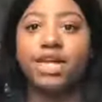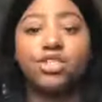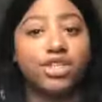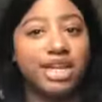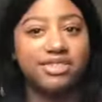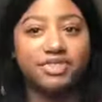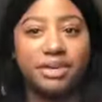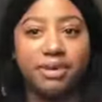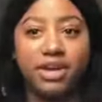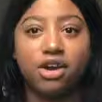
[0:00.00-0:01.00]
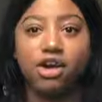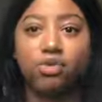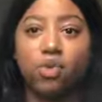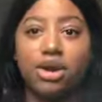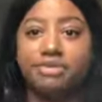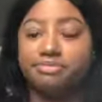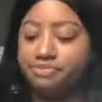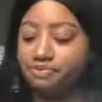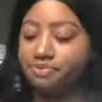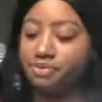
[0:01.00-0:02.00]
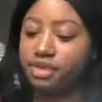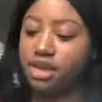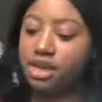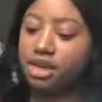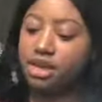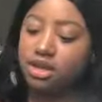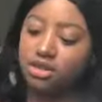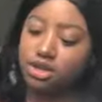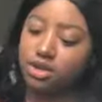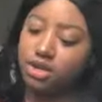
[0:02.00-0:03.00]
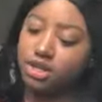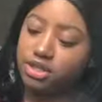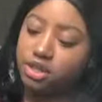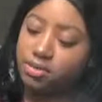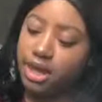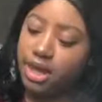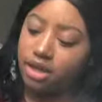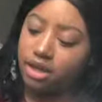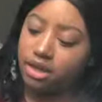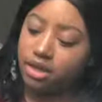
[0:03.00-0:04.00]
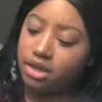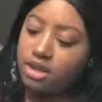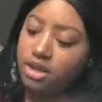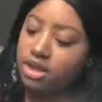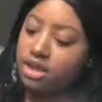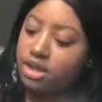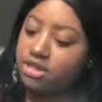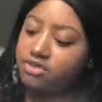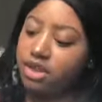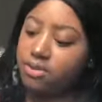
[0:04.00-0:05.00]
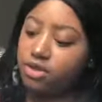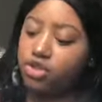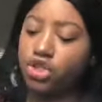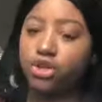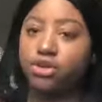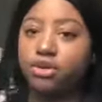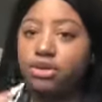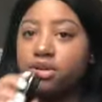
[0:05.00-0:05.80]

So that's vaping on 1. So let's go back. Let's vape on 2.